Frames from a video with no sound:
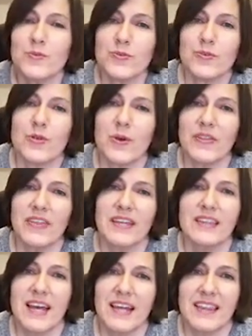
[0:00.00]
So I
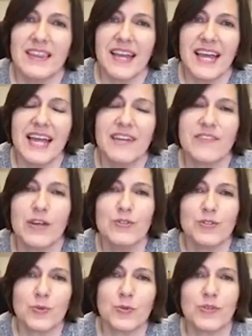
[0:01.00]
think that kind of
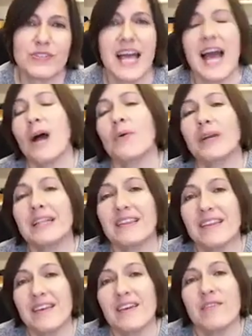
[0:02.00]
goes towards how we
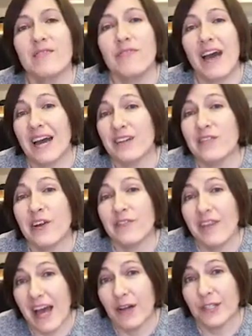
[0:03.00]
live out of our
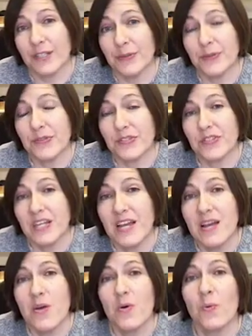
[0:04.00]
values.
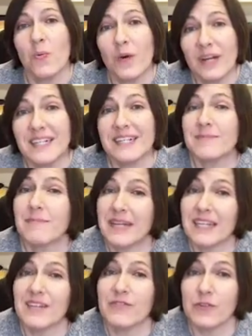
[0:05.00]
What is
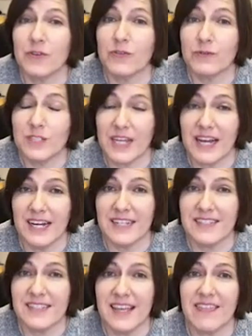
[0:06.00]
meaningful to
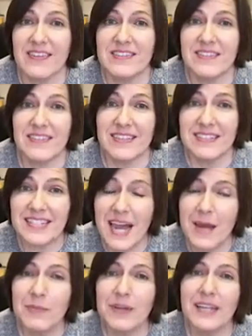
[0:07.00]
us? And this
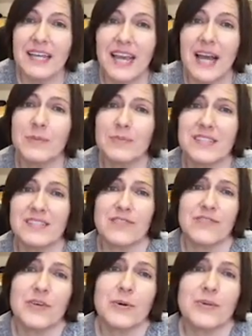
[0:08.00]
time really helps us to
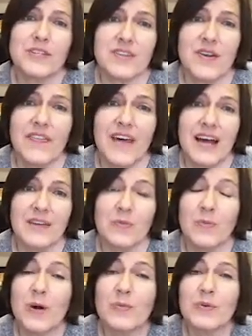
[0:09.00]
focus on that.
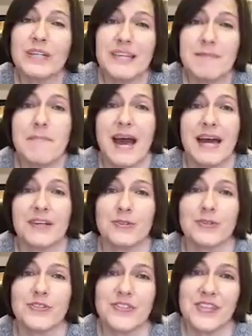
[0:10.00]
What really
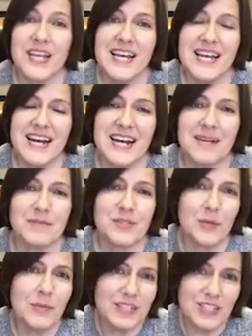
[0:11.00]
matters?
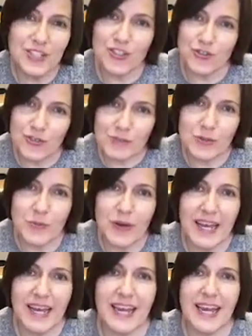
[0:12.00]
So much is stripped
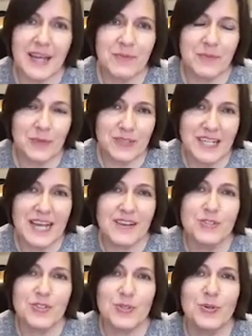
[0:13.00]
away, and we're
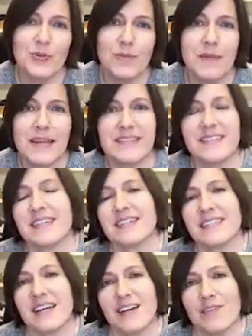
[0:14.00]
down to the basics
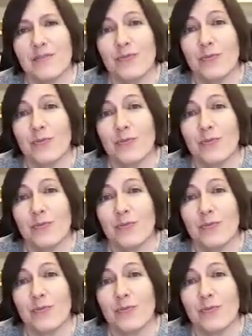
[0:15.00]
of